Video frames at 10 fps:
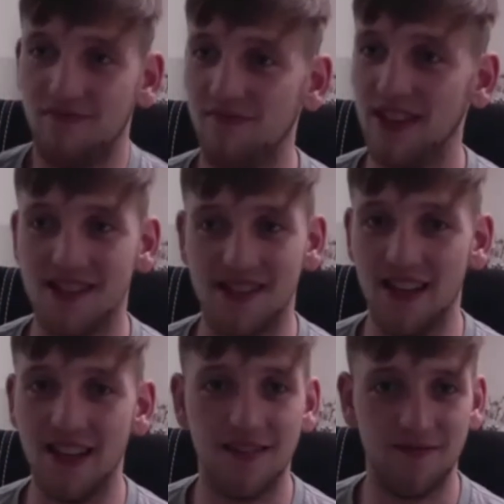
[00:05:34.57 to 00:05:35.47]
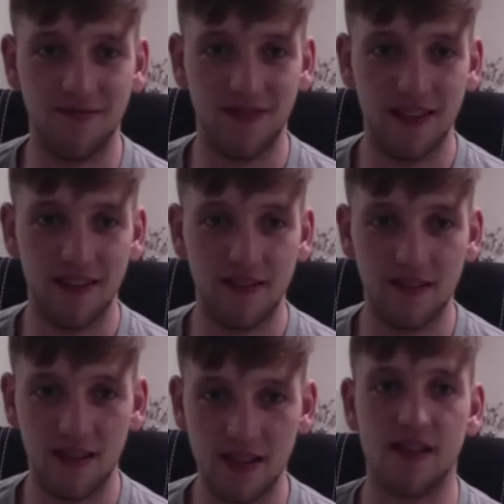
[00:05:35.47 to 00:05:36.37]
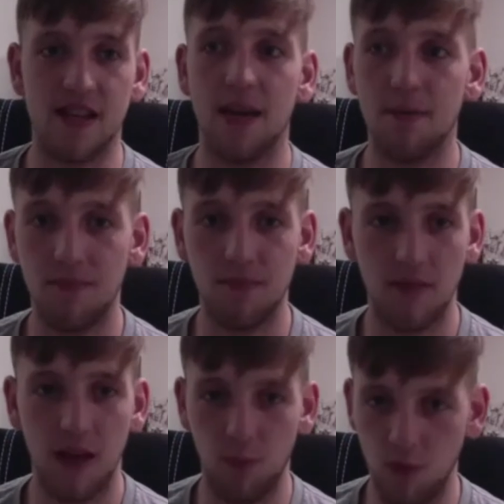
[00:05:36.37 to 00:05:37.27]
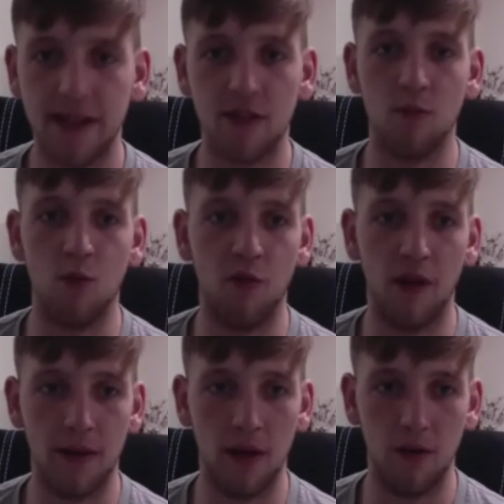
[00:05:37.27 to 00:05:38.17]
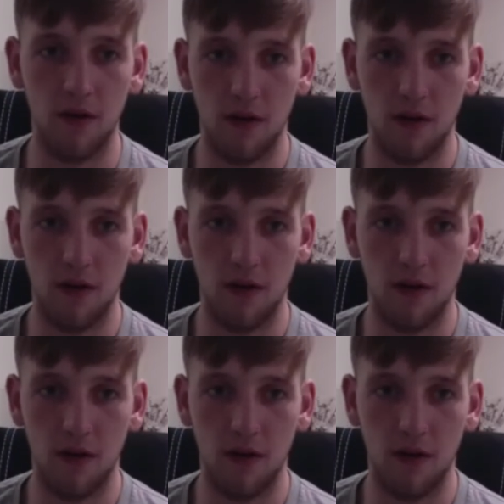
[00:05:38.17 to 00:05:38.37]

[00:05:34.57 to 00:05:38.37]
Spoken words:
this is it. This is time. I'm ready to move up now.